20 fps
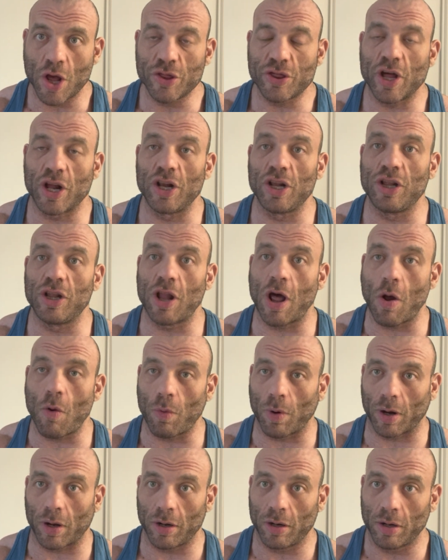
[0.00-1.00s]
the
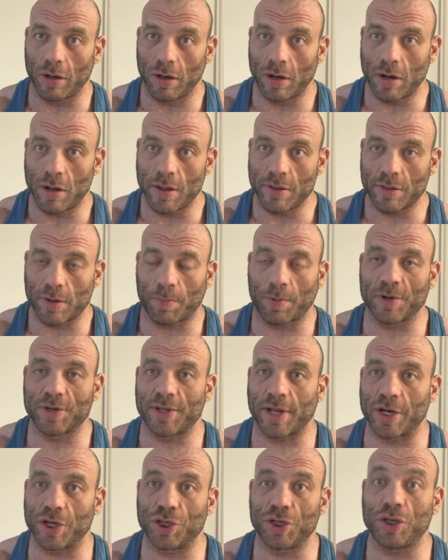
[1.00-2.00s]
lower the
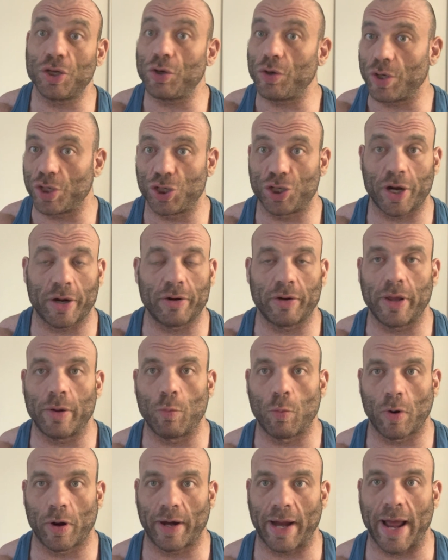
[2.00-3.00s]
percentage that you can generally
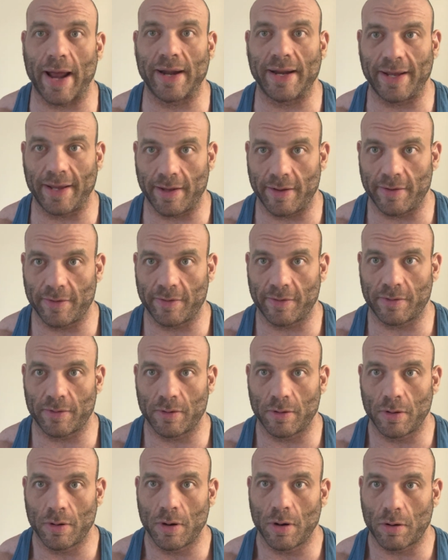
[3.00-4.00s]
work at is,
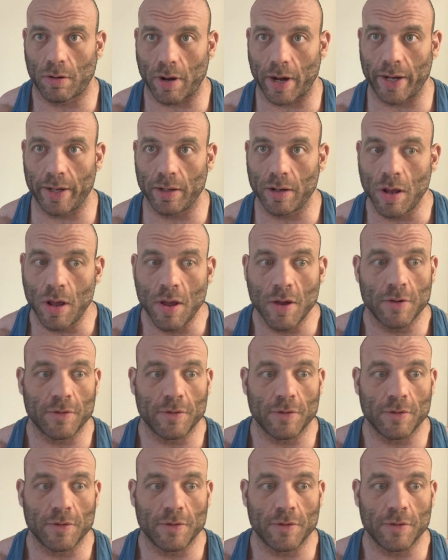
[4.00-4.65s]
right?